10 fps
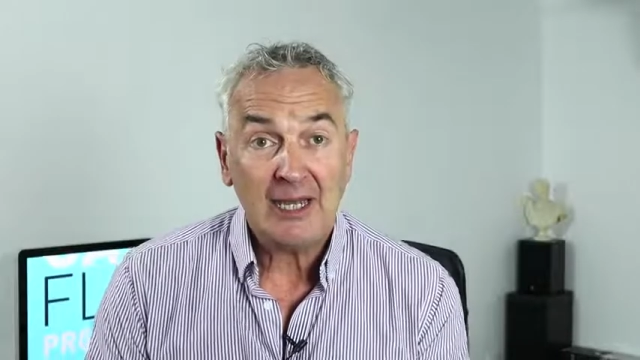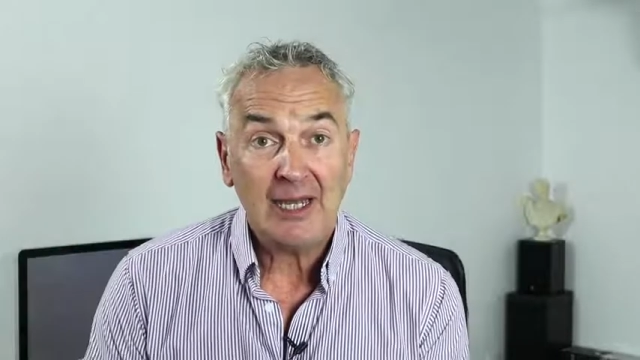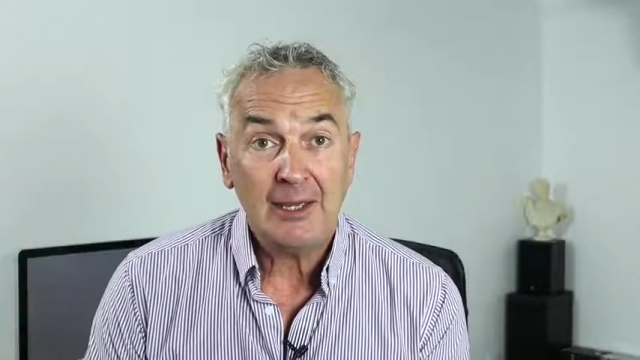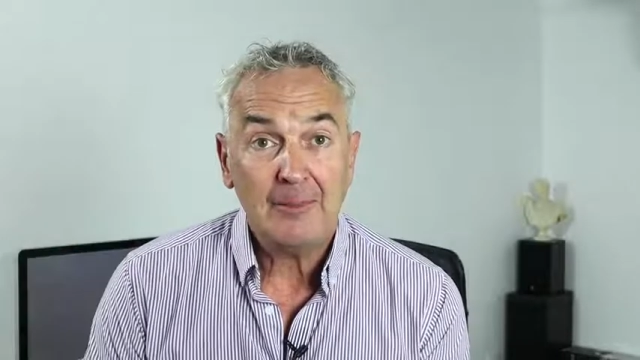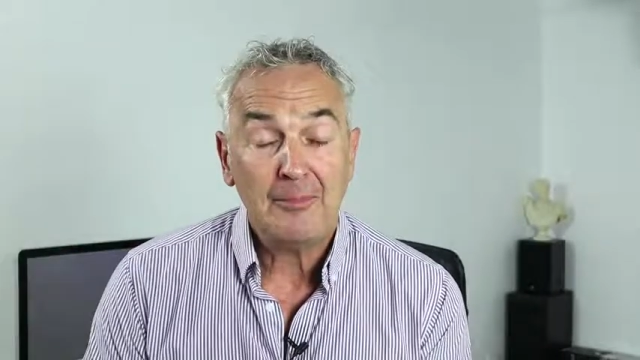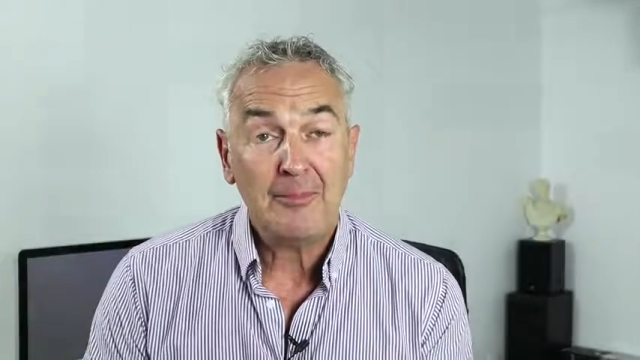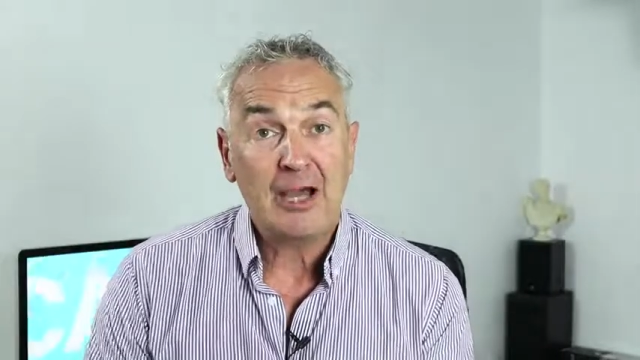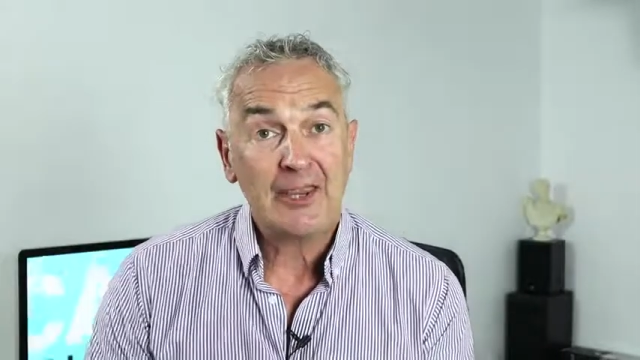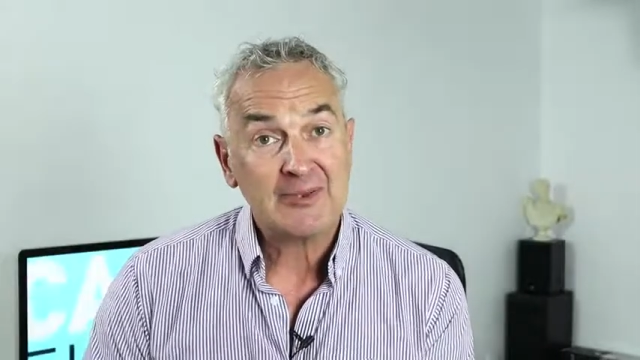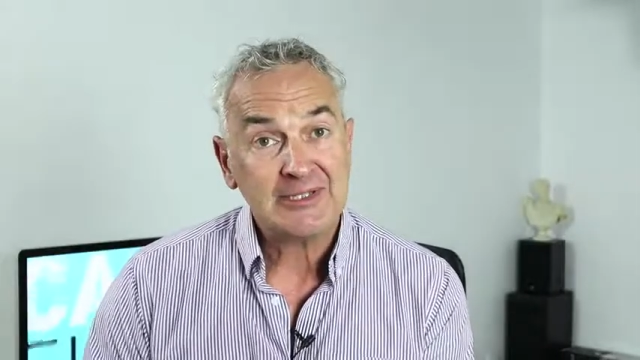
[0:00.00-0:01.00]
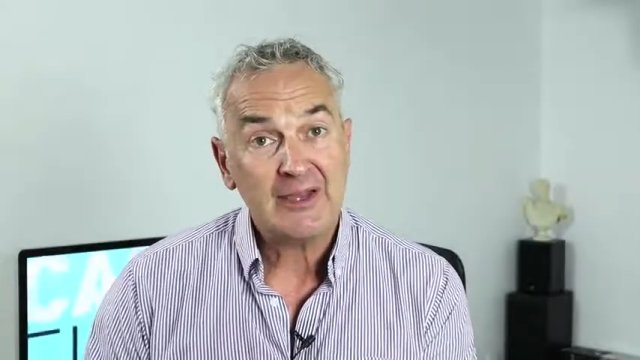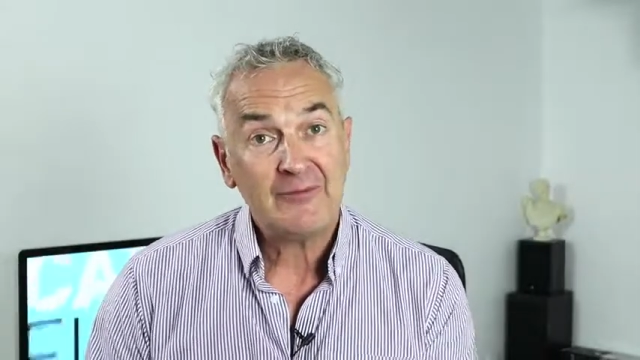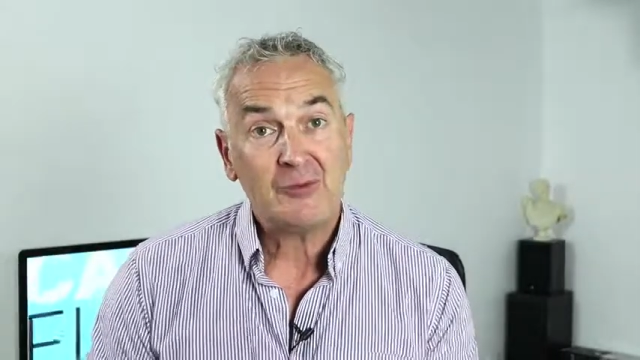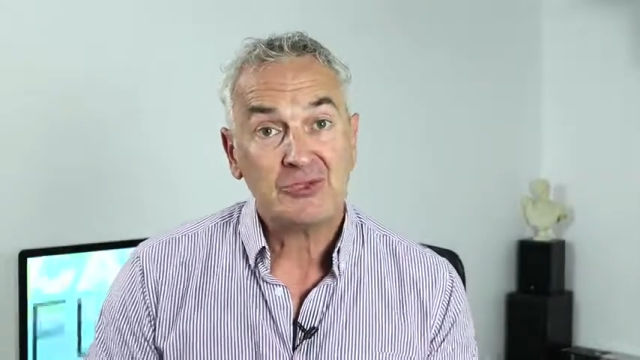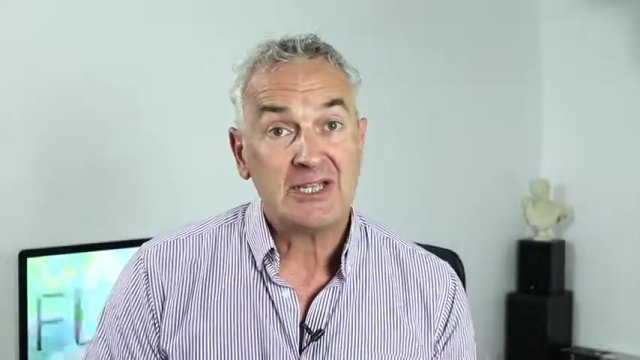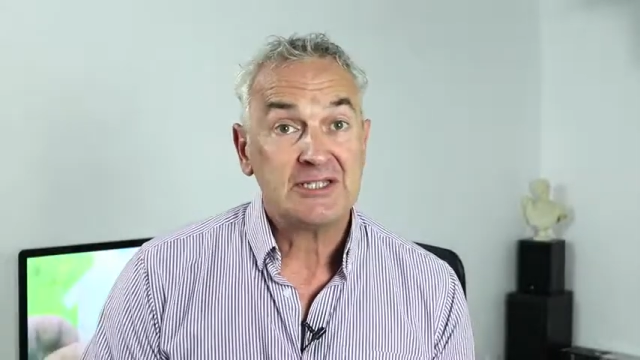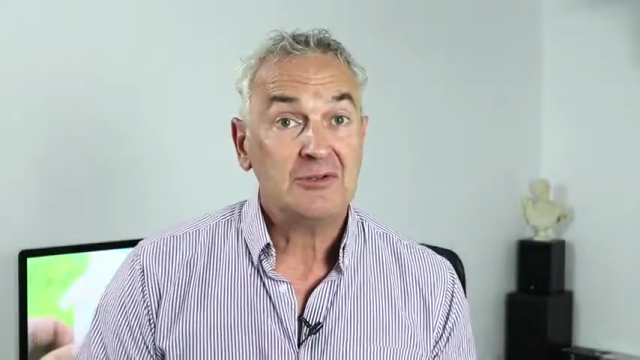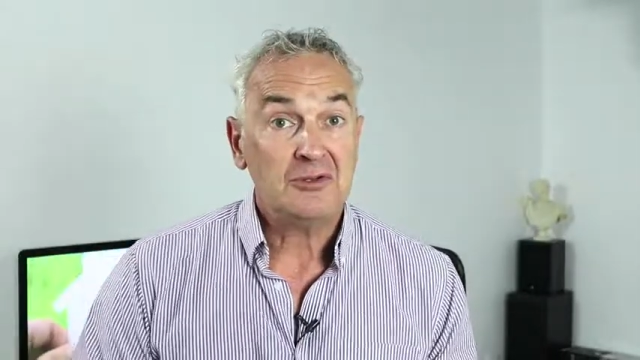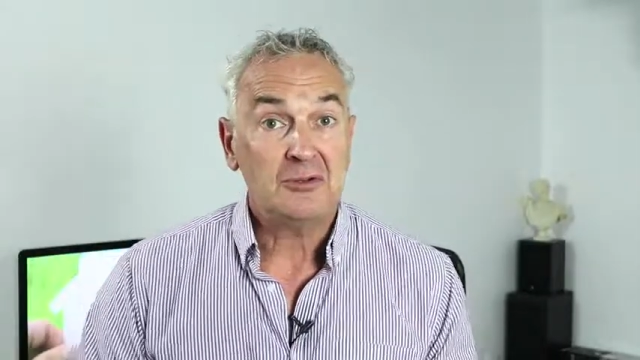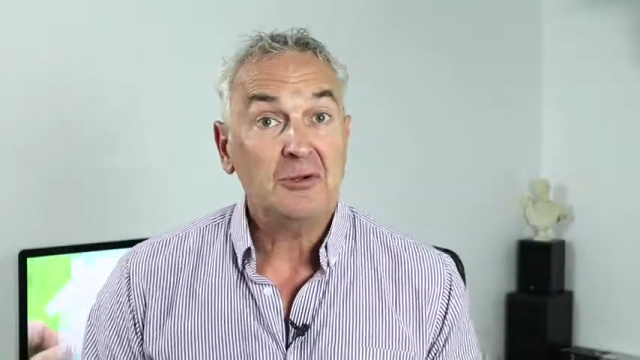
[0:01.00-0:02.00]
either myself or
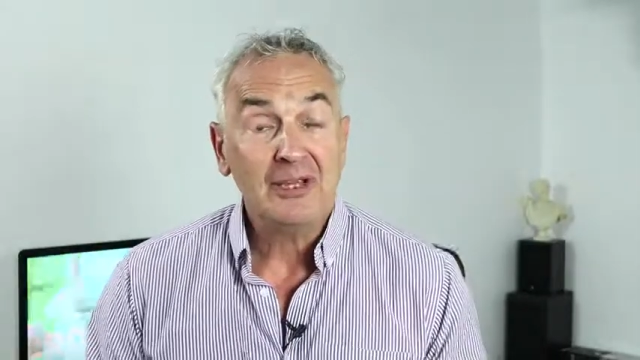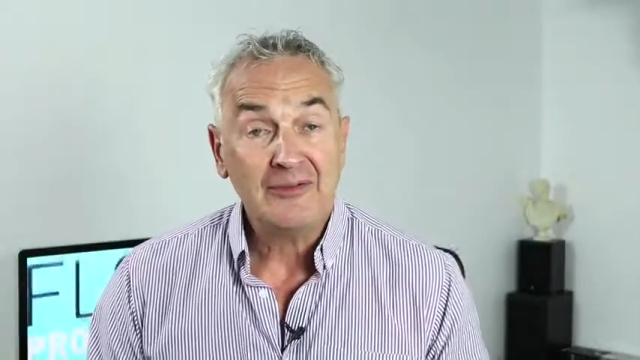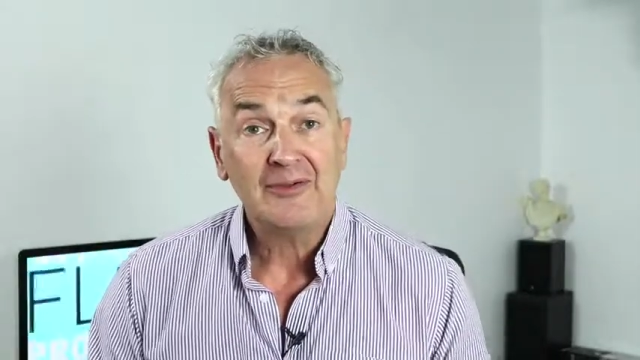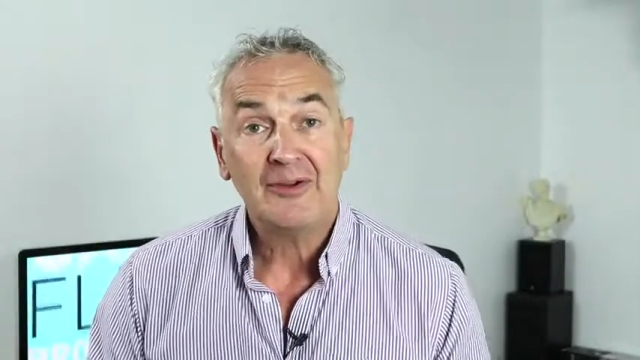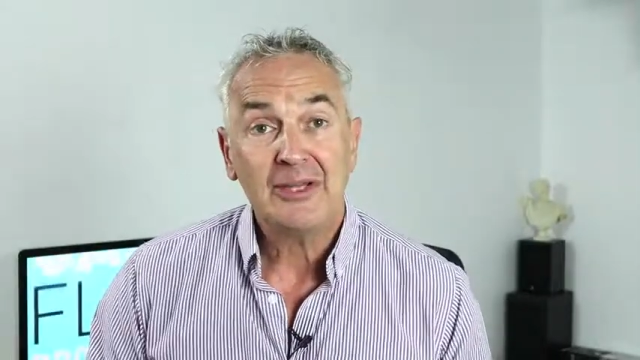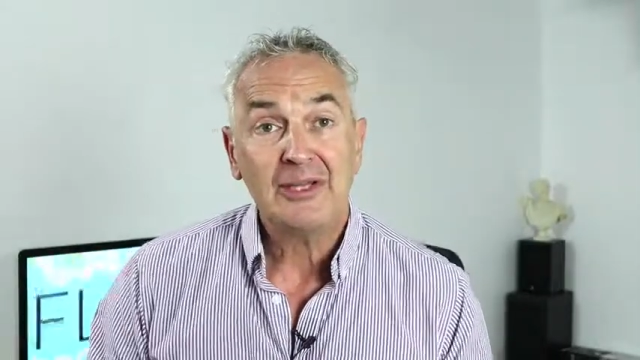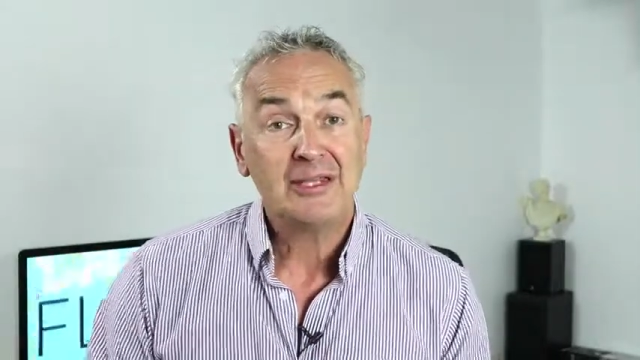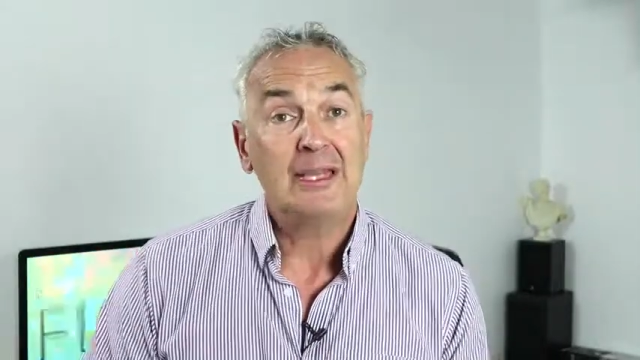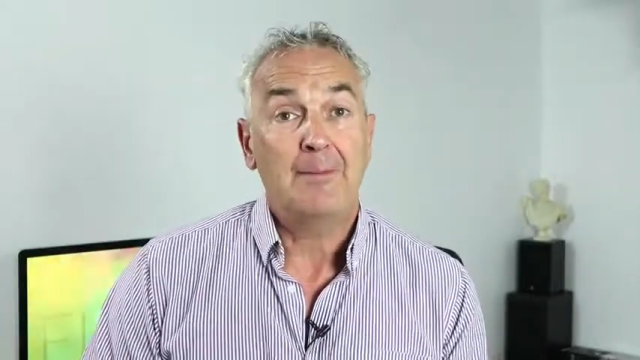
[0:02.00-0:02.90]
Jason, or if you're very unlucky,